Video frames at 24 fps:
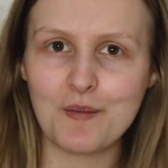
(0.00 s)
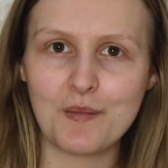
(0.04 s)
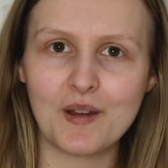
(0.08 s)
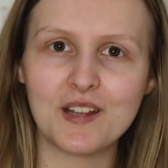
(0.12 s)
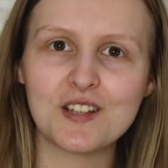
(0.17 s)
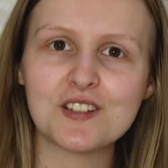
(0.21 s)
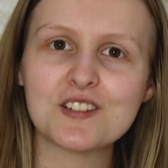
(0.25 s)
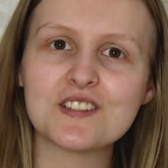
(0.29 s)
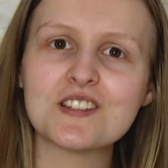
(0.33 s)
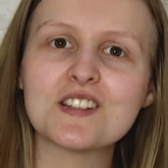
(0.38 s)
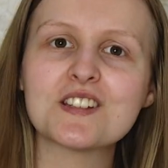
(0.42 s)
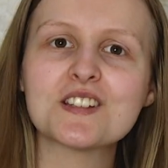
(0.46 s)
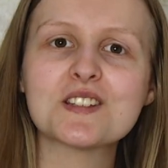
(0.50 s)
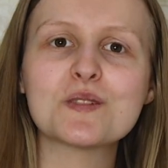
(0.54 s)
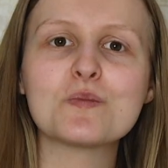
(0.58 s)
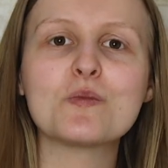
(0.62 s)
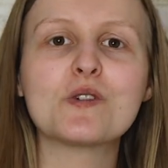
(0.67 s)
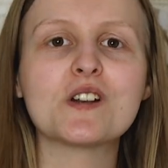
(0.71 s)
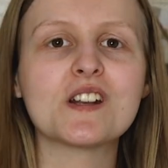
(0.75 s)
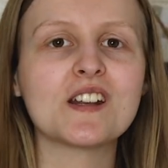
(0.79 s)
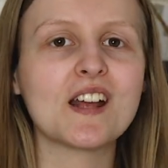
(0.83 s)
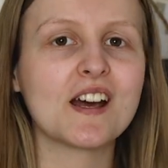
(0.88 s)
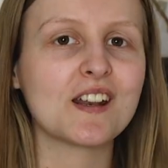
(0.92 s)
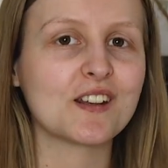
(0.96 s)
I mentioned that
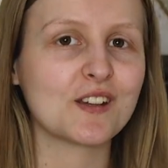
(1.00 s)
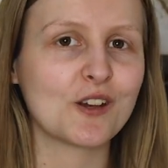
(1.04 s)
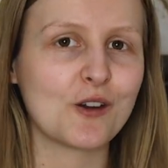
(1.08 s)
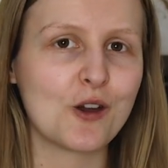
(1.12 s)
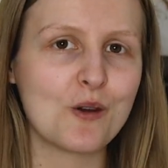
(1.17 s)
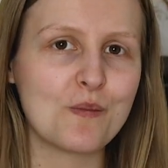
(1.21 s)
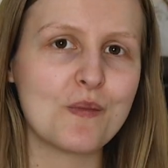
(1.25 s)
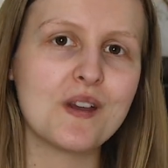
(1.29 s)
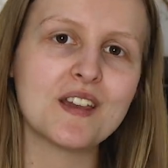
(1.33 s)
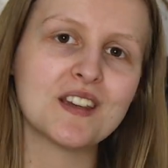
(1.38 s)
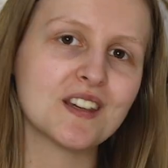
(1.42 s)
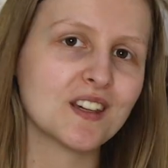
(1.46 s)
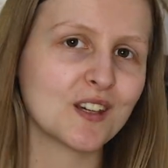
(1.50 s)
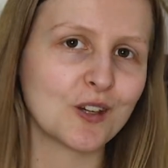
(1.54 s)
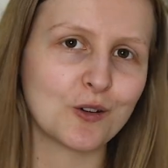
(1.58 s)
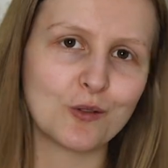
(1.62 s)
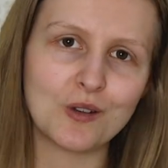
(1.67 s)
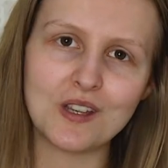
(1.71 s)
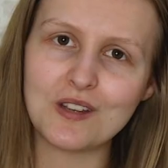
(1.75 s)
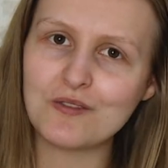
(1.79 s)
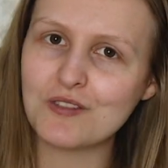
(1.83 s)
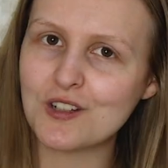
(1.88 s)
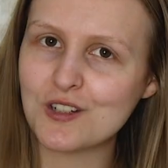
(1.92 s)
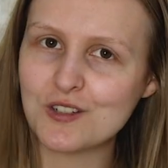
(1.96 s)
someone had had a go at making
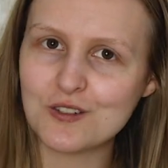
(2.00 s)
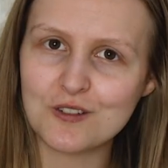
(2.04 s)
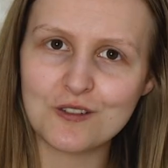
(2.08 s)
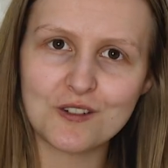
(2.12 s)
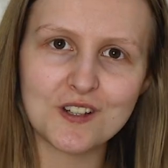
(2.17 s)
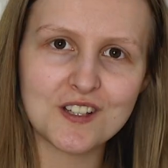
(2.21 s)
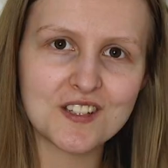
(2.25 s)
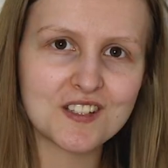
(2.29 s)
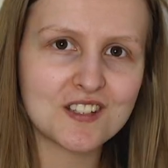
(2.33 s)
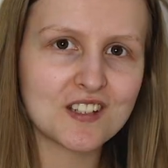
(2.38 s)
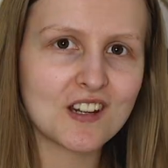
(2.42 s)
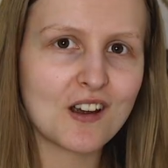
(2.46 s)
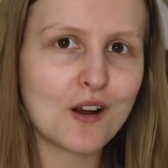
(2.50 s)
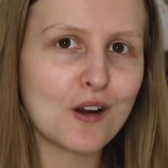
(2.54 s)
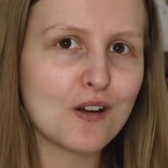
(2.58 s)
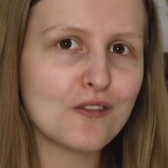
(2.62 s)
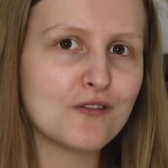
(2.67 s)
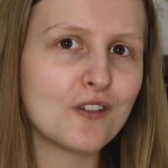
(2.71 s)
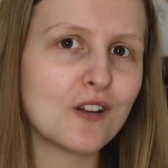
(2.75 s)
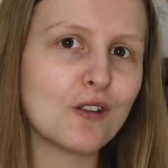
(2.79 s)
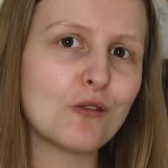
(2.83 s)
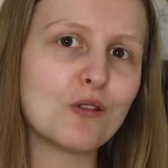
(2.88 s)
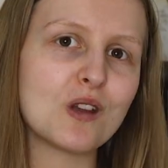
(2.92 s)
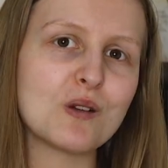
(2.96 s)
Queen Victoria's tiara
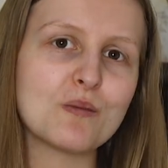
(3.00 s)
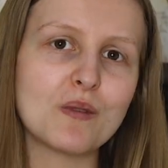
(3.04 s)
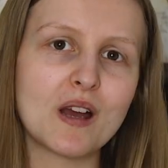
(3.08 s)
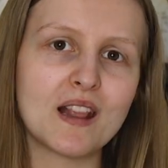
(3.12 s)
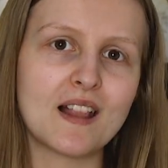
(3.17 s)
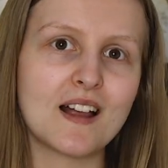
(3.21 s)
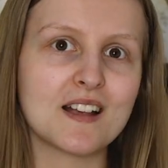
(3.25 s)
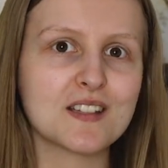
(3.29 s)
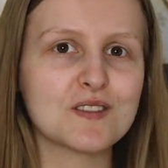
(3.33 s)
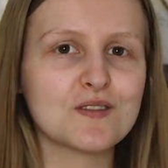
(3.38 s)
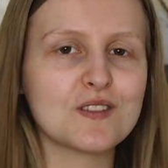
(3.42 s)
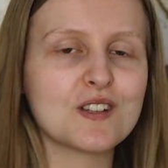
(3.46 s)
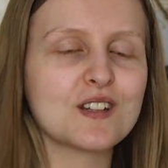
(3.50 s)
following my last